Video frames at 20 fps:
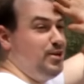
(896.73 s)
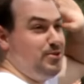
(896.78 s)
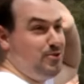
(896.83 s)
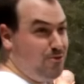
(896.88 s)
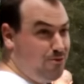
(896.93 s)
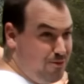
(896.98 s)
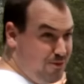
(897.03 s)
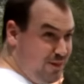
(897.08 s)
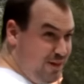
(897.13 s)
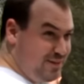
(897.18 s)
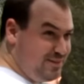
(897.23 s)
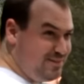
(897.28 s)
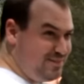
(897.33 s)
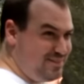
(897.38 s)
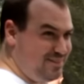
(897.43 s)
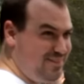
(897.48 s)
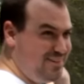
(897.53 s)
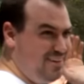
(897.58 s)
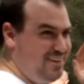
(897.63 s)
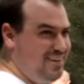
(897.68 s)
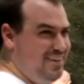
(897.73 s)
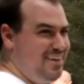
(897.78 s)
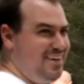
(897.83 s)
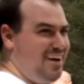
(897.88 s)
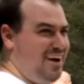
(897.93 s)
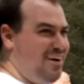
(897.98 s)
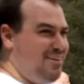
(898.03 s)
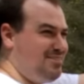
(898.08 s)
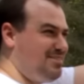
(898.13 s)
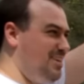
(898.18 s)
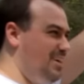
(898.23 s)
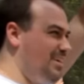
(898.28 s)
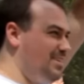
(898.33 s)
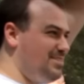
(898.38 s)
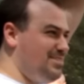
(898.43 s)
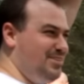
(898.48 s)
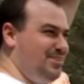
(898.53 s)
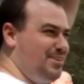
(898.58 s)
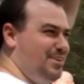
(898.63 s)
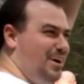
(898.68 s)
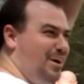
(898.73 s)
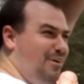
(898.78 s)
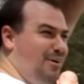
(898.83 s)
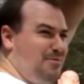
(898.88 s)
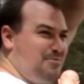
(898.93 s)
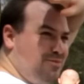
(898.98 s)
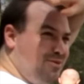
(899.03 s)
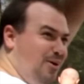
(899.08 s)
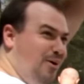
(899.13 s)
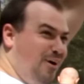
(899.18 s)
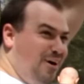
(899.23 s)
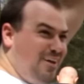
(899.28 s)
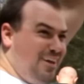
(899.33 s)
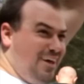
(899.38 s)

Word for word: to do this. I was like, dude, no, I'm gone.